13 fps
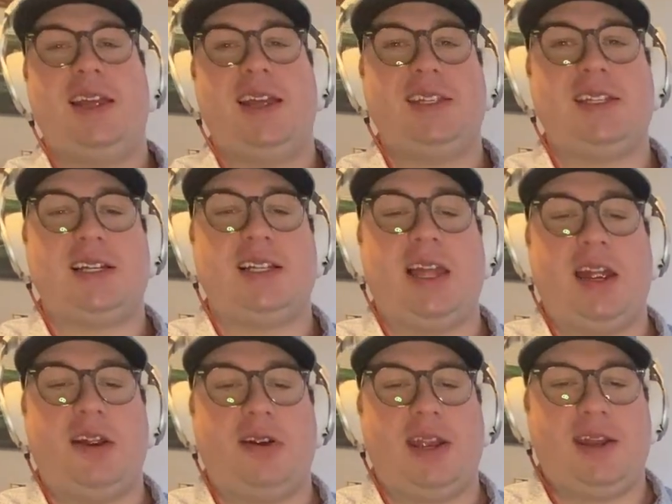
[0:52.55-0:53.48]
is a
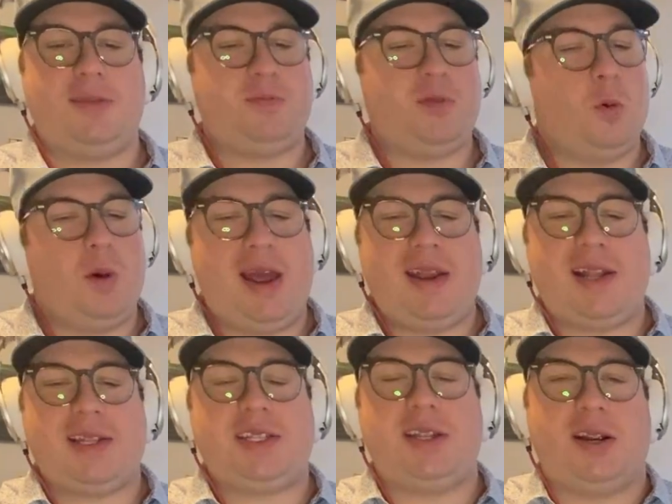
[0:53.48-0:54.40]
Glarry. Why
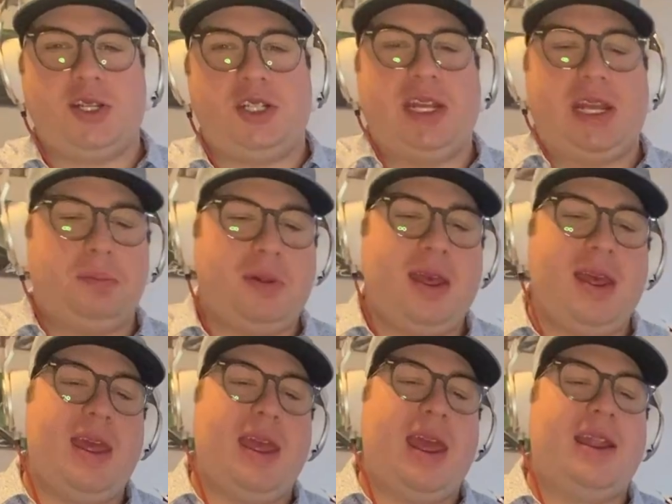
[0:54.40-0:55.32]
not start cheap?
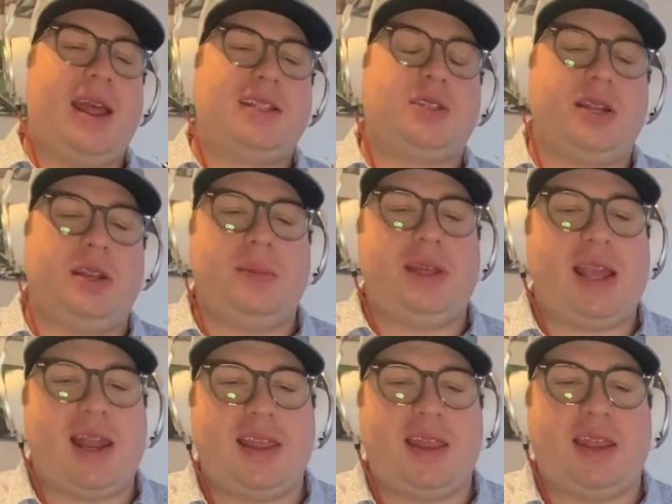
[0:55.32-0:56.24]
And that's going to be
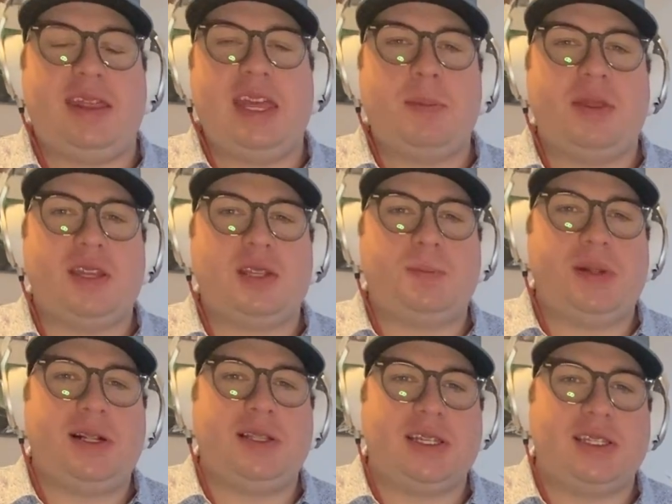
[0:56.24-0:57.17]
kind of the theme of this
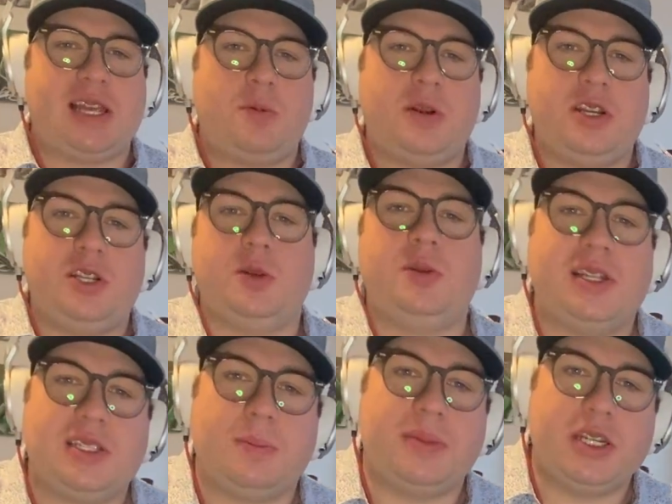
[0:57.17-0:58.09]
build, is I want to do
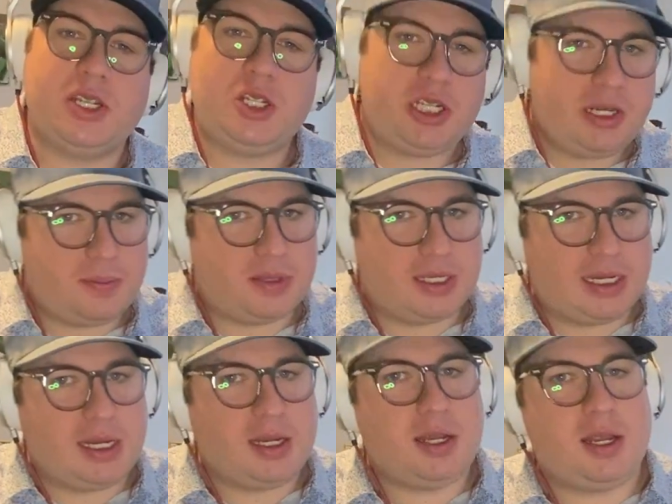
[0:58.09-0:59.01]
this a bit
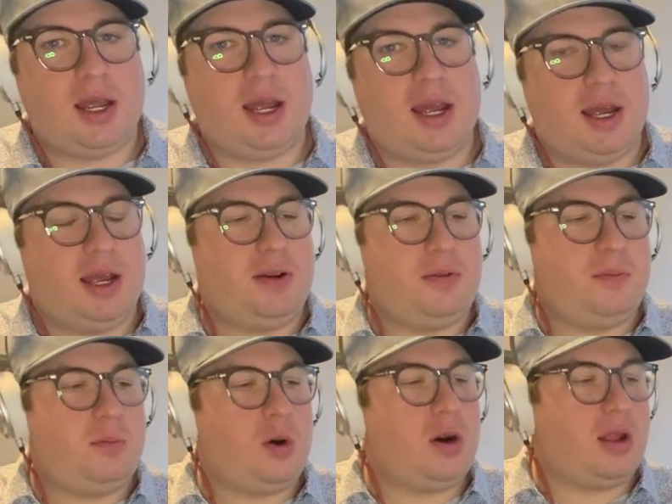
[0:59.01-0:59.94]
cheaply,
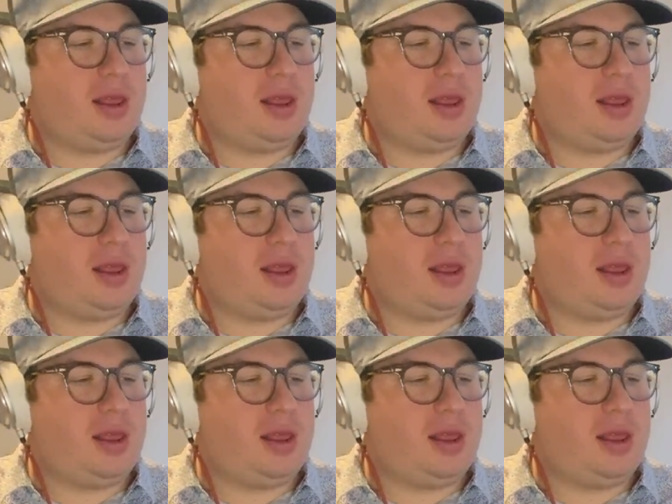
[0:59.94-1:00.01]
more